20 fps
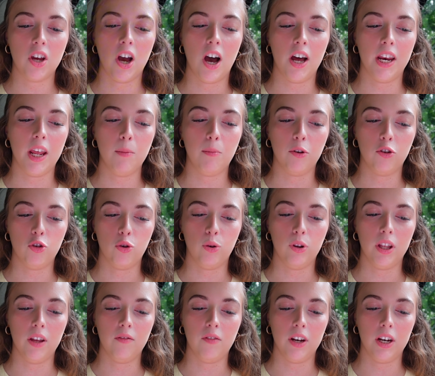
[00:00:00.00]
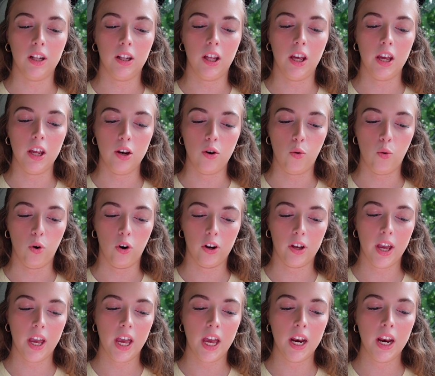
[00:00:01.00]
honey, patchouli, vanilla, and
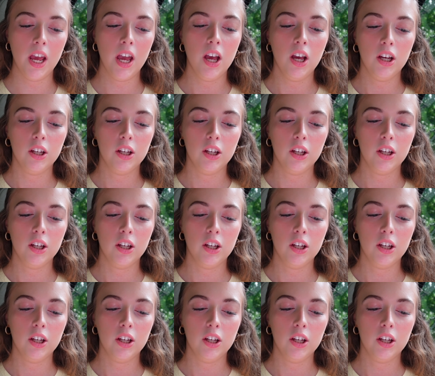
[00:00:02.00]
orchid.